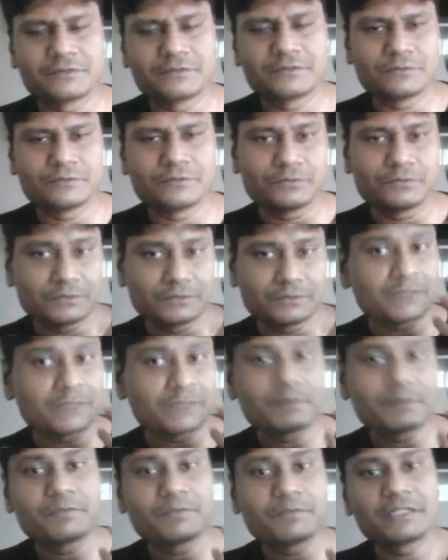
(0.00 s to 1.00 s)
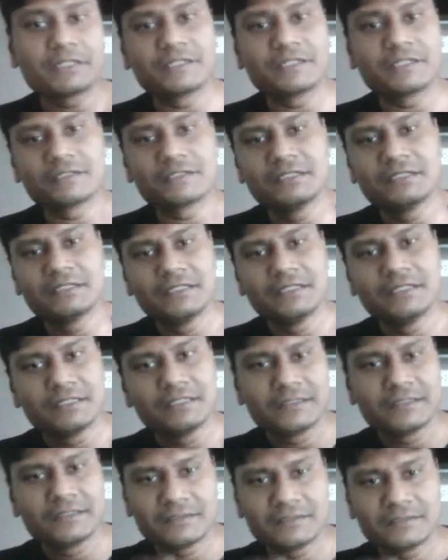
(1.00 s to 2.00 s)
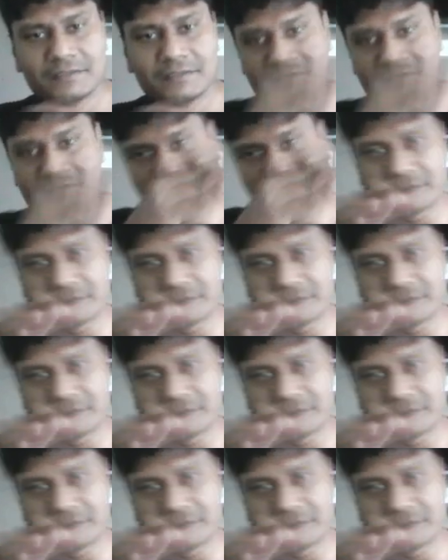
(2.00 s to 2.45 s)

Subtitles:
to tell my brain that, listen,